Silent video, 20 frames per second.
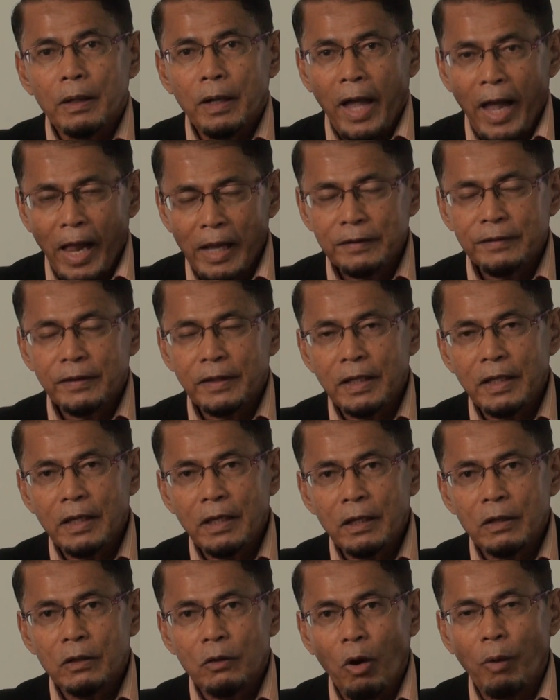
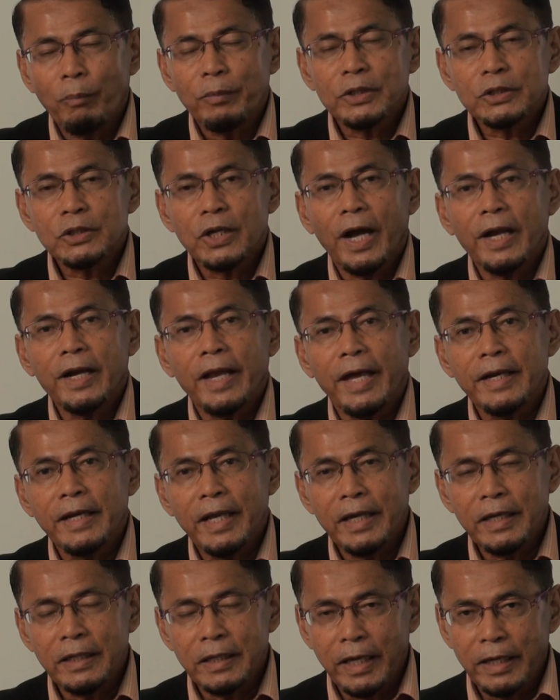healthy, normal child, and
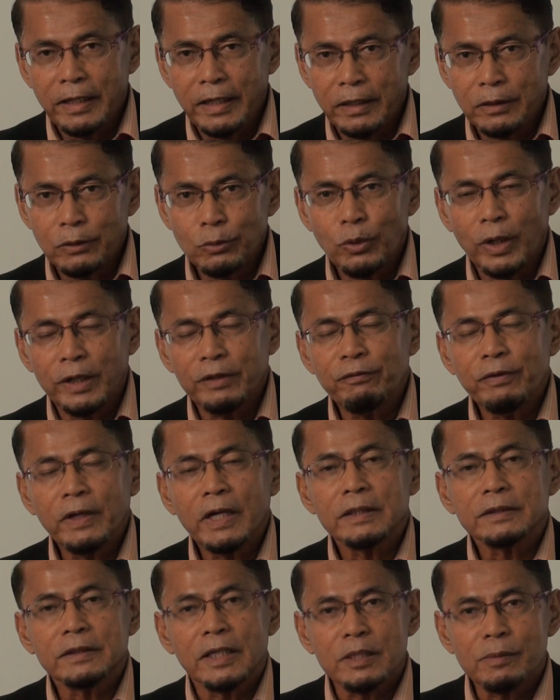they do a
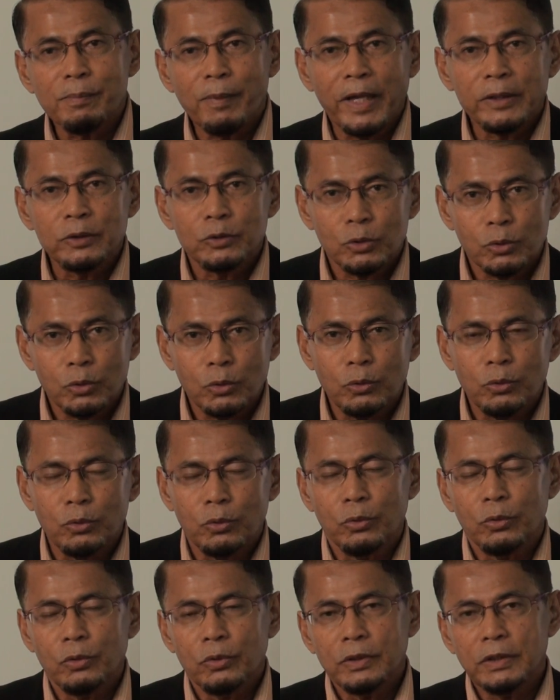fecal transplant
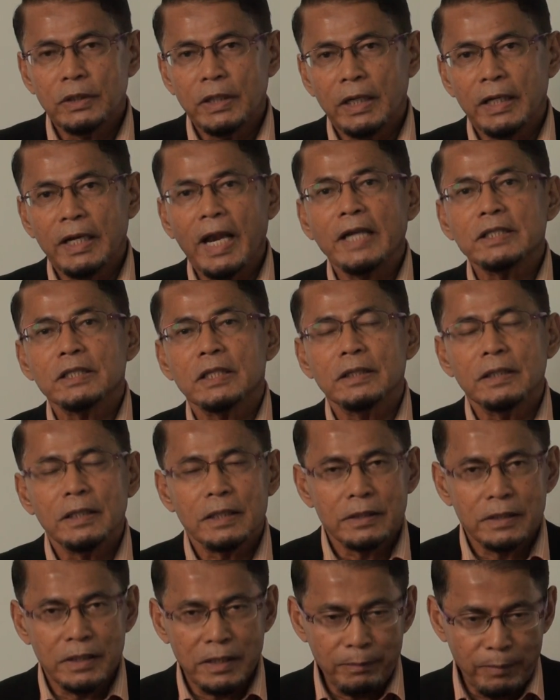through the large
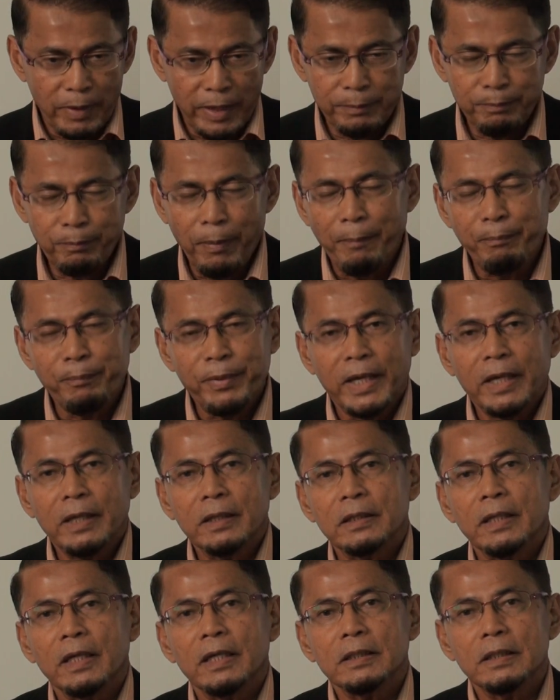intestine by
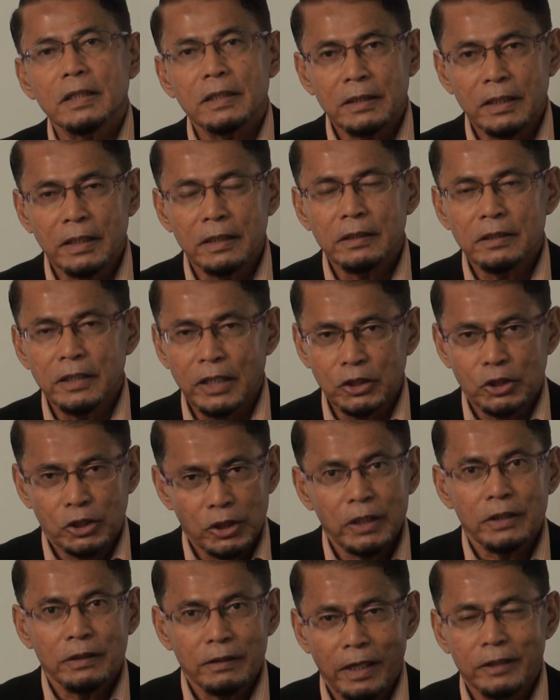pumping the
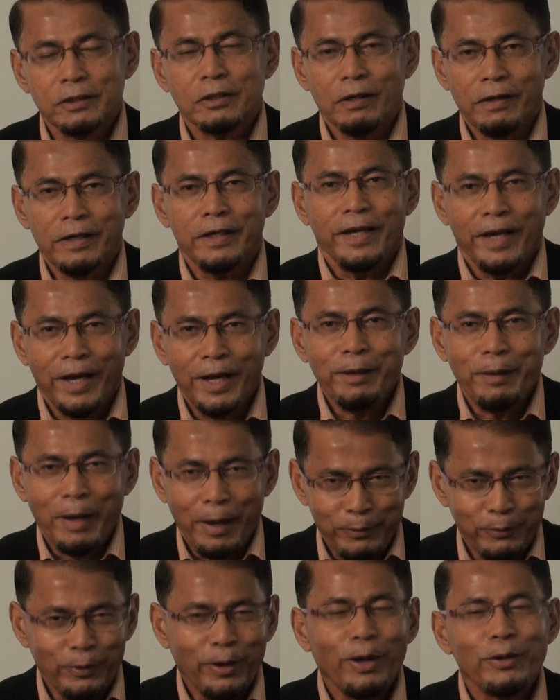shit. Actually,
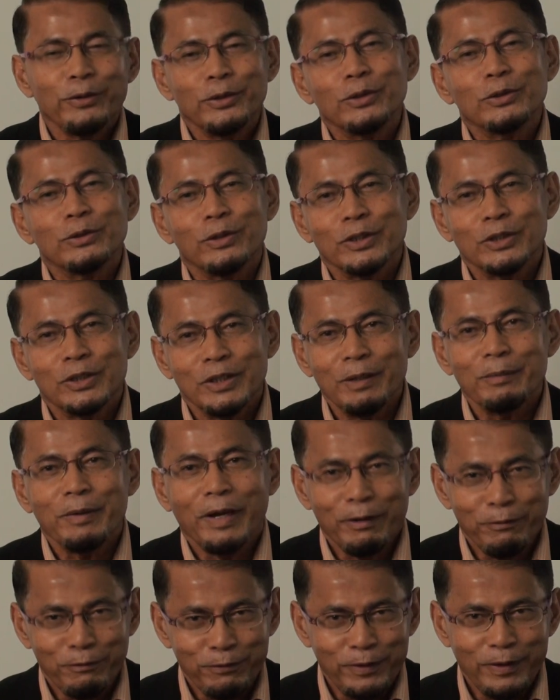I do not use the shit,
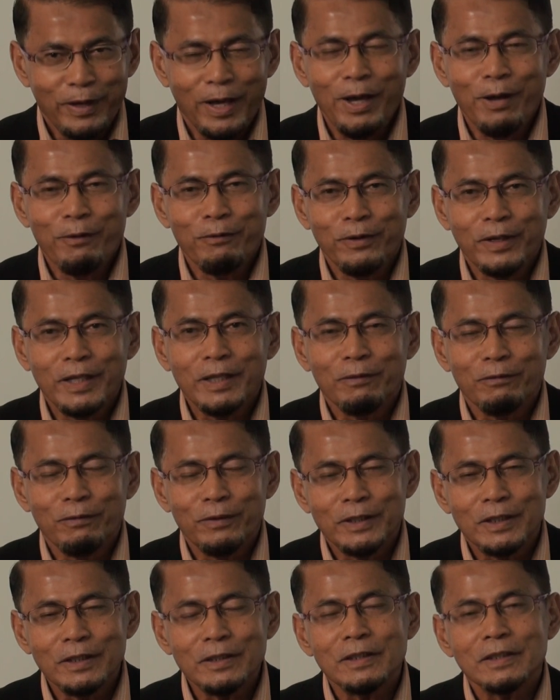but the
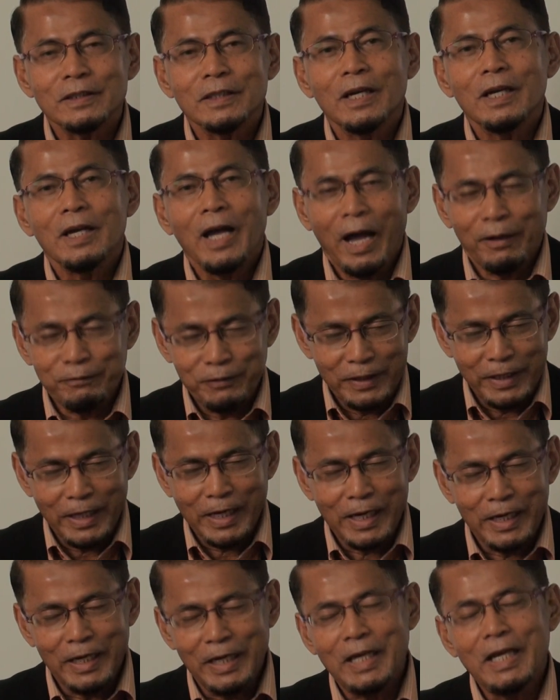fetus after they
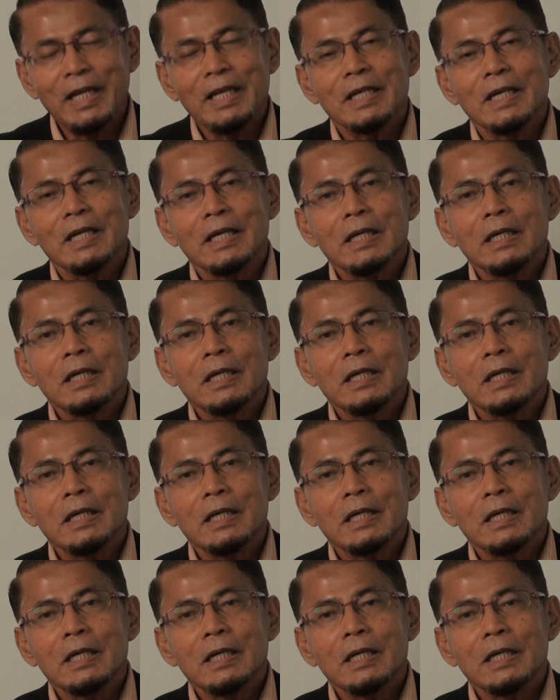clean it.